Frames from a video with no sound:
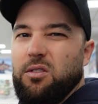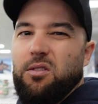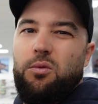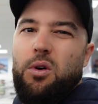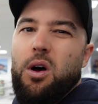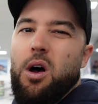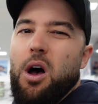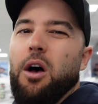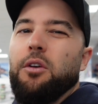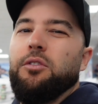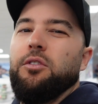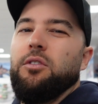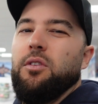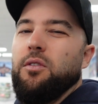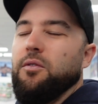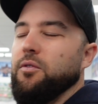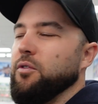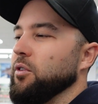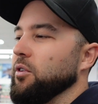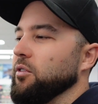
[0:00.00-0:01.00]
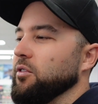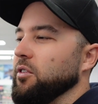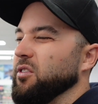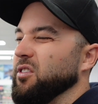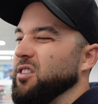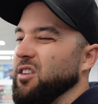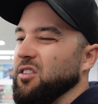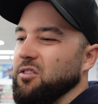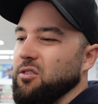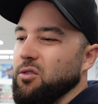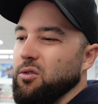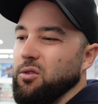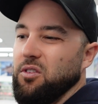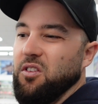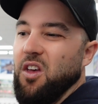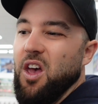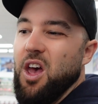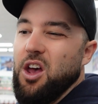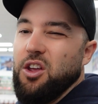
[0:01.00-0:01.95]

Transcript: What I was using it for is assist hooks,